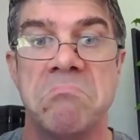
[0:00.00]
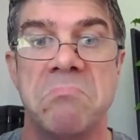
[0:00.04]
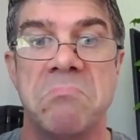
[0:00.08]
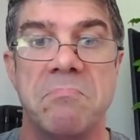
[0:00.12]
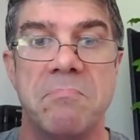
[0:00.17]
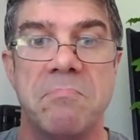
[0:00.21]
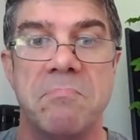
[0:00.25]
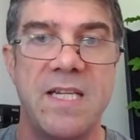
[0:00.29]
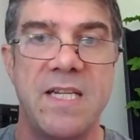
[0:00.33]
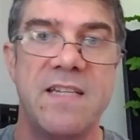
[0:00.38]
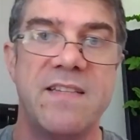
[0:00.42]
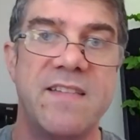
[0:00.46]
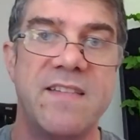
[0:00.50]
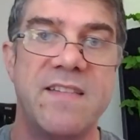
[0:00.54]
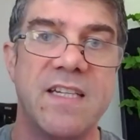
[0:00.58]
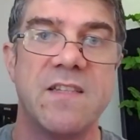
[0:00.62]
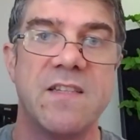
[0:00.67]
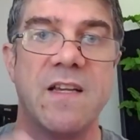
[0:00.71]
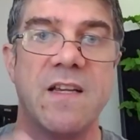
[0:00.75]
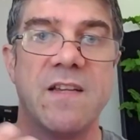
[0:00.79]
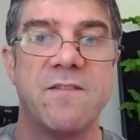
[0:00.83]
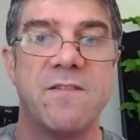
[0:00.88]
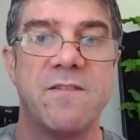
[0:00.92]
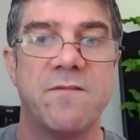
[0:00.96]
be
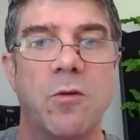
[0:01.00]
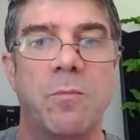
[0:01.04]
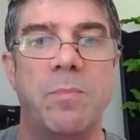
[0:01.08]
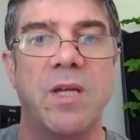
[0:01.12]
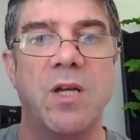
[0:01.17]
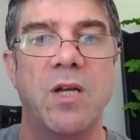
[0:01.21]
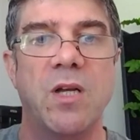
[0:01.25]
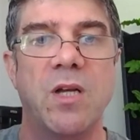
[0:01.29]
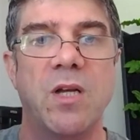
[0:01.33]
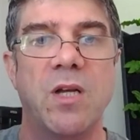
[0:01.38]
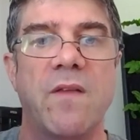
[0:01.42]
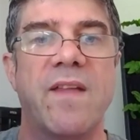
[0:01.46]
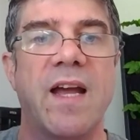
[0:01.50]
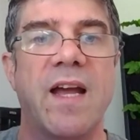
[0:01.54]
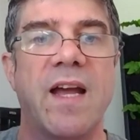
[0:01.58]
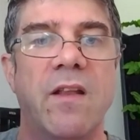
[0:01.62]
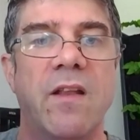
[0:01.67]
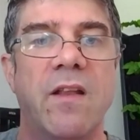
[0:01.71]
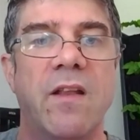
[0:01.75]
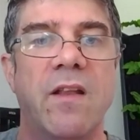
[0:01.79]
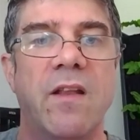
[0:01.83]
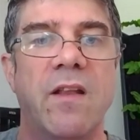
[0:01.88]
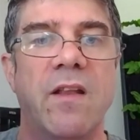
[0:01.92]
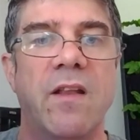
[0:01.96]
successful, build on that
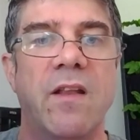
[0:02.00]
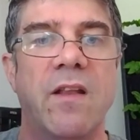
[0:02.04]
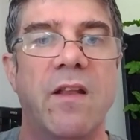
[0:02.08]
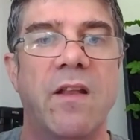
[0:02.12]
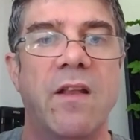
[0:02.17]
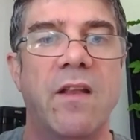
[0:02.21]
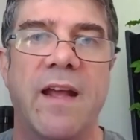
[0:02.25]
and learn.